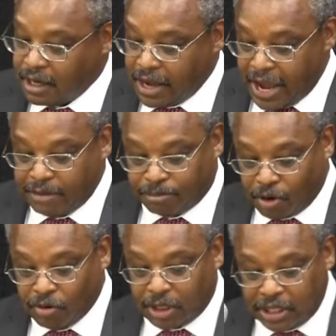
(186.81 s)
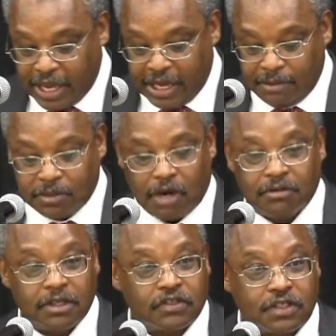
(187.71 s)
and proclaimed
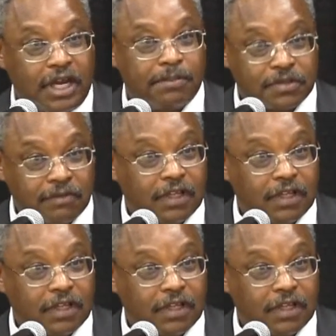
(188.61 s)
on the steps of